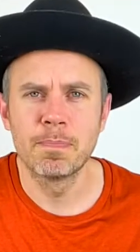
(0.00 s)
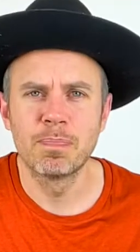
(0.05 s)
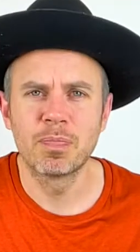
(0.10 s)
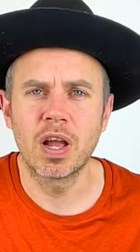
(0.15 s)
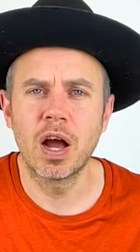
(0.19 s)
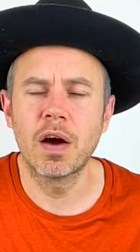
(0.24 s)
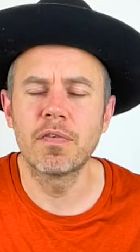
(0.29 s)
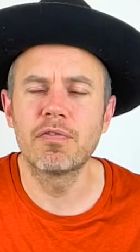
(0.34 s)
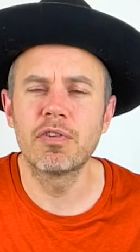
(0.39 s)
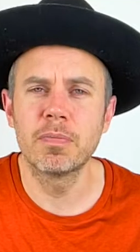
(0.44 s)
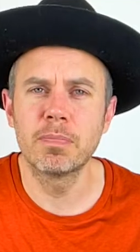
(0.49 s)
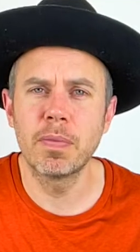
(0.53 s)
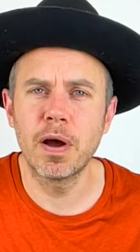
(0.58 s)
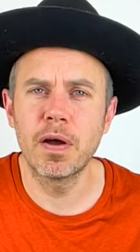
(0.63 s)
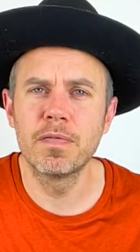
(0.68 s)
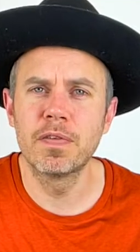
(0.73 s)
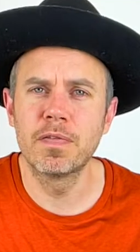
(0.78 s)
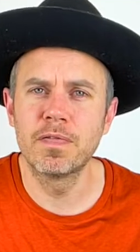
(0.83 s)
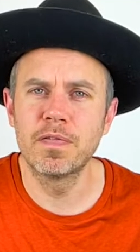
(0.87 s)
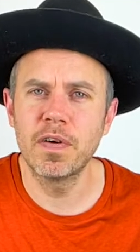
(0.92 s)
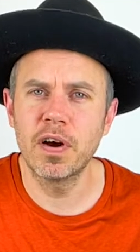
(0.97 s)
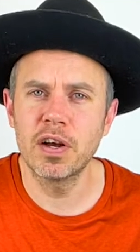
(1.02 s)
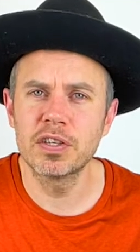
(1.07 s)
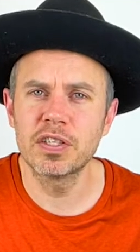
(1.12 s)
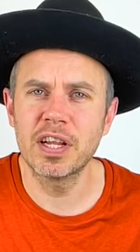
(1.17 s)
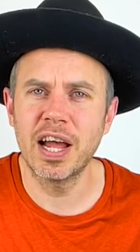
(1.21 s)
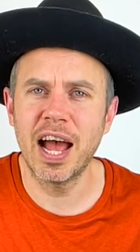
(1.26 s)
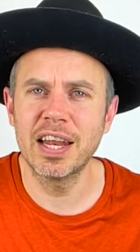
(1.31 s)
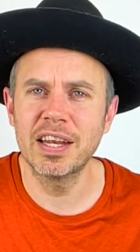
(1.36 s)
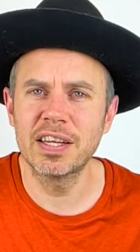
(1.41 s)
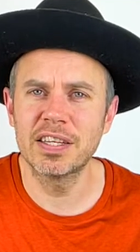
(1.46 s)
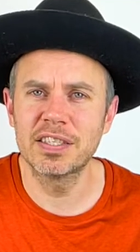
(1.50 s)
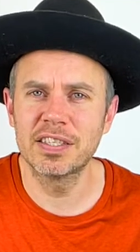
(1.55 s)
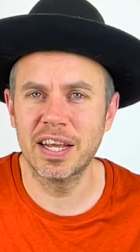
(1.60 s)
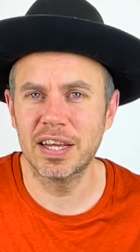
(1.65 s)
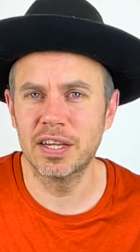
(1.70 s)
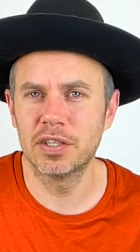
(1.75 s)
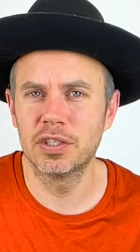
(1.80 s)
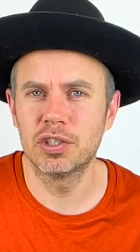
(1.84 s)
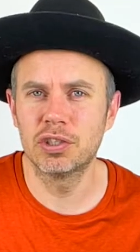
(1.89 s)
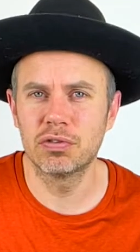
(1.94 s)
covering both the first and the
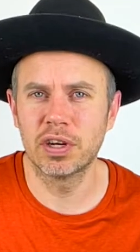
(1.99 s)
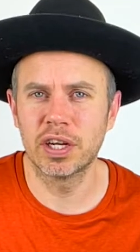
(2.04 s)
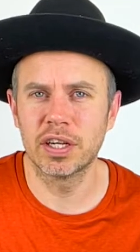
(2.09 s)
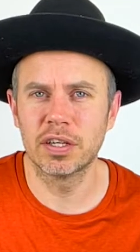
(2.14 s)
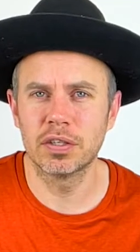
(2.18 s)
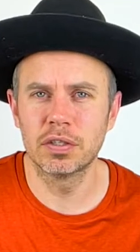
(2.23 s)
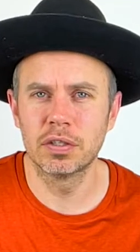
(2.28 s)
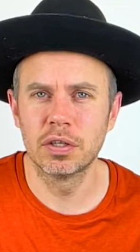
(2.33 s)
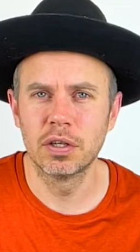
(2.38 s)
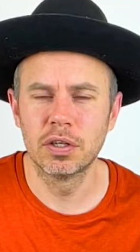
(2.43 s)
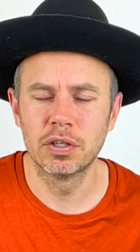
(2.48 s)
second strings,